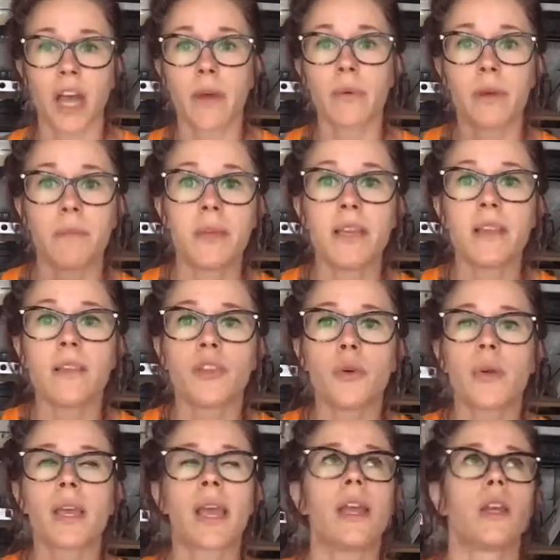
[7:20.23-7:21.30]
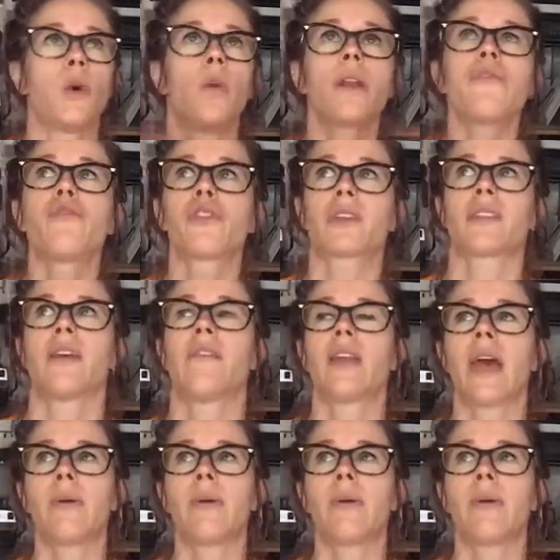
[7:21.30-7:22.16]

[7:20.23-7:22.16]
I would be doing it 24/7.